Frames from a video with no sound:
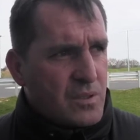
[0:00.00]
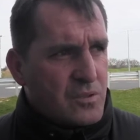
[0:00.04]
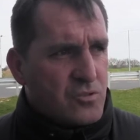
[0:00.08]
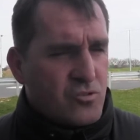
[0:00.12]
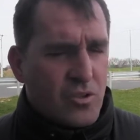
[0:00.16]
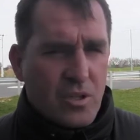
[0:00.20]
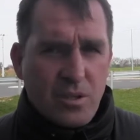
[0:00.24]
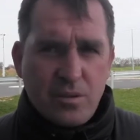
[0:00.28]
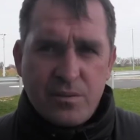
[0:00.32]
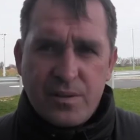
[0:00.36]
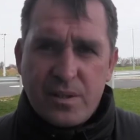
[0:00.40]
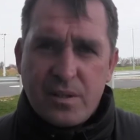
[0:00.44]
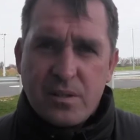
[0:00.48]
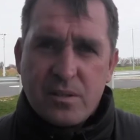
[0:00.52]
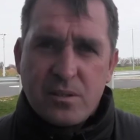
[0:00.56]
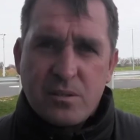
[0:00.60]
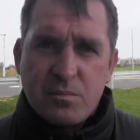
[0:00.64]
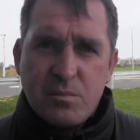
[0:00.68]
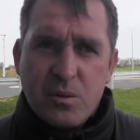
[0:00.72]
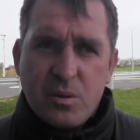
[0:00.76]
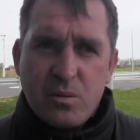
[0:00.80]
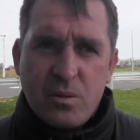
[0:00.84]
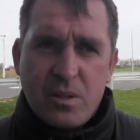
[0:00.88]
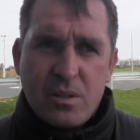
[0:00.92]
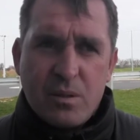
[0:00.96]
drove here
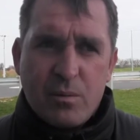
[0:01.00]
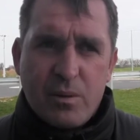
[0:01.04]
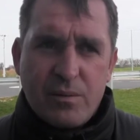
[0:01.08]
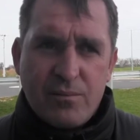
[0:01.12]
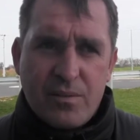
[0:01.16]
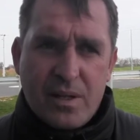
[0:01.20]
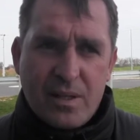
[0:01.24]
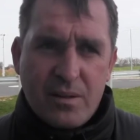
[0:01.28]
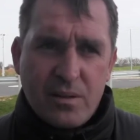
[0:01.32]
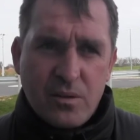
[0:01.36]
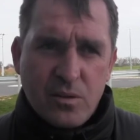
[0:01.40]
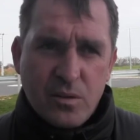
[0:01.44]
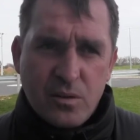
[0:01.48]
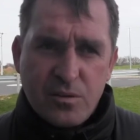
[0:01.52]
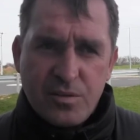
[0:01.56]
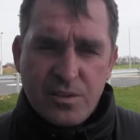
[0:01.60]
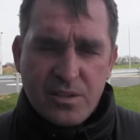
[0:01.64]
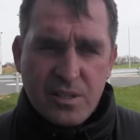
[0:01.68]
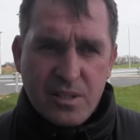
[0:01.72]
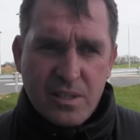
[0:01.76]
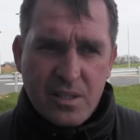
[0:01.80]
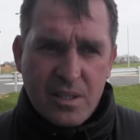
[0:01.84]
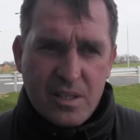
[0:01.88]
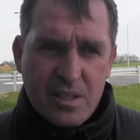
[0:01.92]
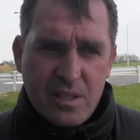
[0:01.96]
this morning. I went round the North
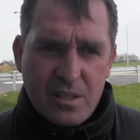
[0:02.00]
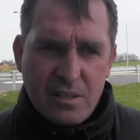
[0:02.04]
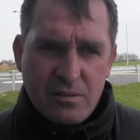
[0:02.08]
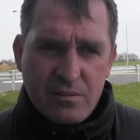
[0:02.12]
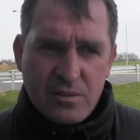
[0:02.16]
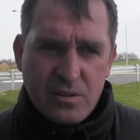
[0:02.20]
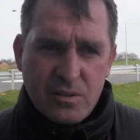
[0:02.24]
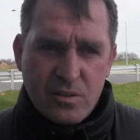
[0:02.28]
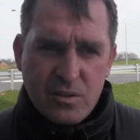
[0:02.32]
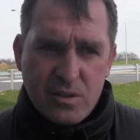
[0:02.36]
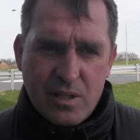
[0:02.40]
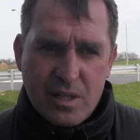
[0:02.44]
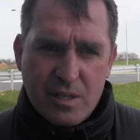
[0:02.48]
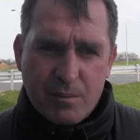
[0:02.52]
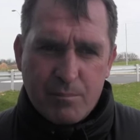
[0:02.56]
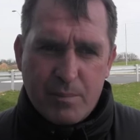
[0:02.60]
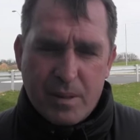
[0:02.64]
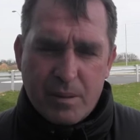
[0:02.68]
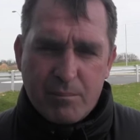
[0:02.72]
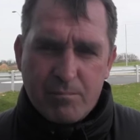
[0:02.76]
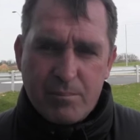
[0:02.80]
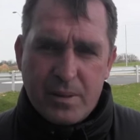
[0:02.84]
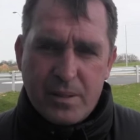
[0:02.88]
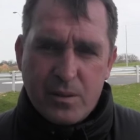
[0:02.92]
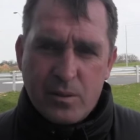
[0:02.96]
Circular and that
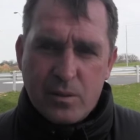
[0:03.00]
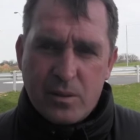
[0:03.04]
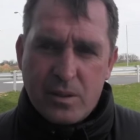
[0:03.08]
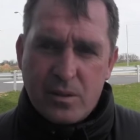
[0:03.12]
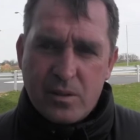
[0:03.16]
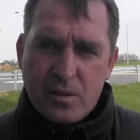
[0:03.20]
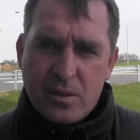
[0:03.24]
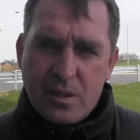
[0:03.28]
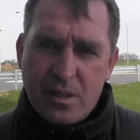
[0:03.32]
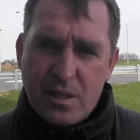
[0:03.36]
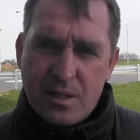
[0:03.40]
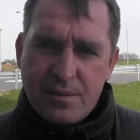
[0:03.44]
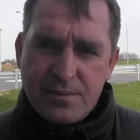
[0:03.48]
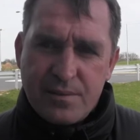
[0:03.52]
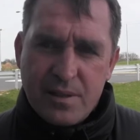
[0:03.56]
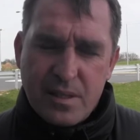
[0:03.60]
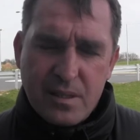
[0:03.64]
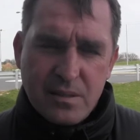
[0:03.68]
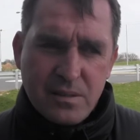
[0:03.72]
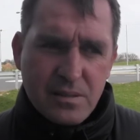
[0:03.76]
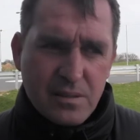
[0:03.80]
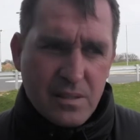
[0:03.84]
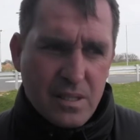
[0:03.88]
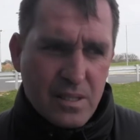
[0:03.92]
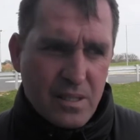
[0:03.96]
big building on the left
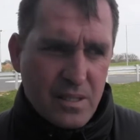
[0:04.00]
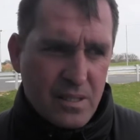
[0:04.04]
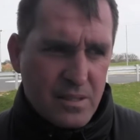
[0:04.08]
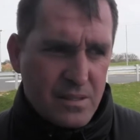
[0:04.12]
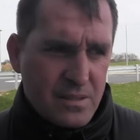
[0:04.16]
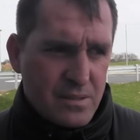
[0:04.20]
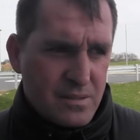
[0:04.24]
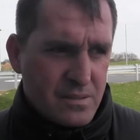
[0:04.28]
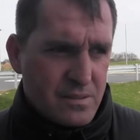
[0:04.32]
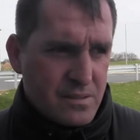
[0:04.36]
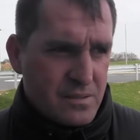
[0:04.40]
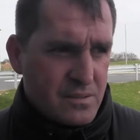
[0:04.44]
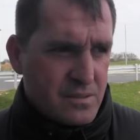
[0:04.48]
hand side